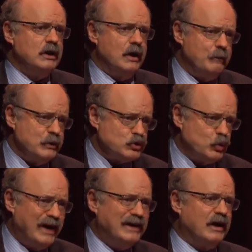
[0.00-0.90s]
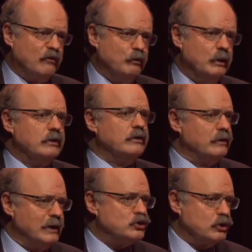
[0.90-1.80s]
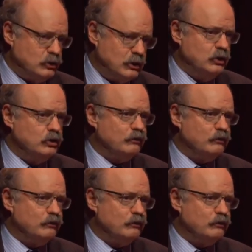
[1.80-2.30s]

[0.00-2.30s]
and persuade government that they should continue